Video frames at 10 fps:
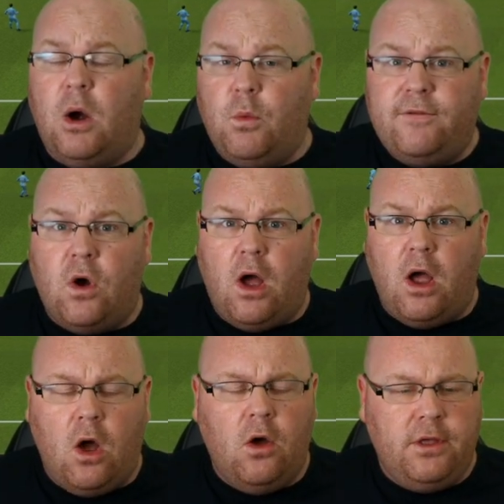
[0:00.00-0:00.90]
And we've got
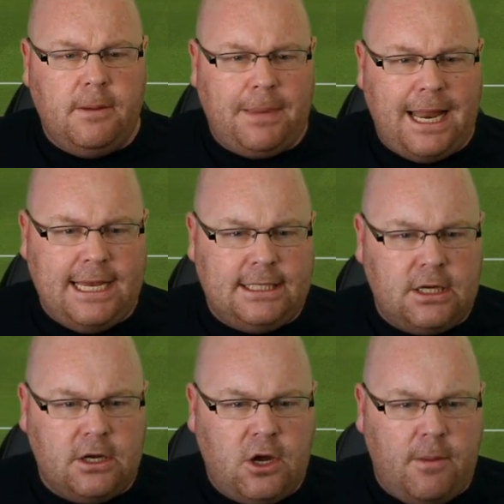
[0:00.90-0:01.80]
other players
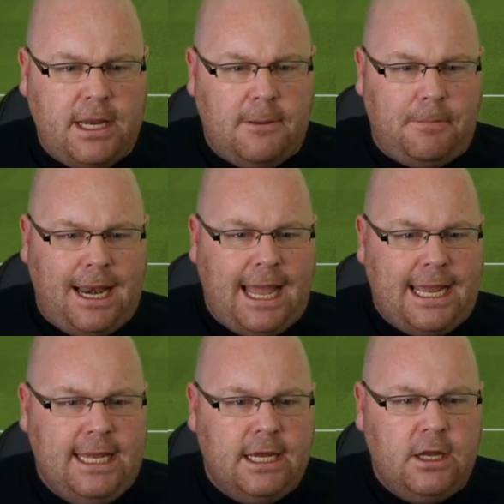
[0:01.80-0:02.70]
that could come in and
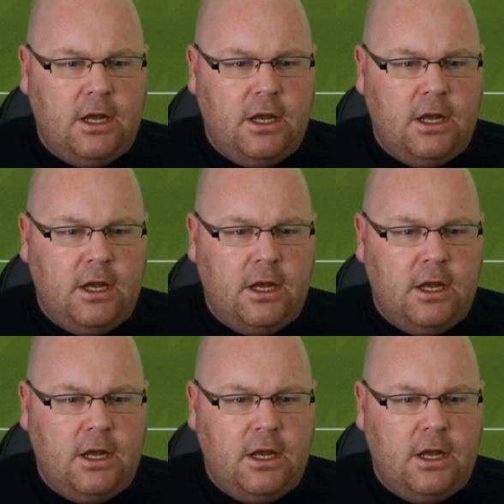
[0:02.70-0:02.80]
play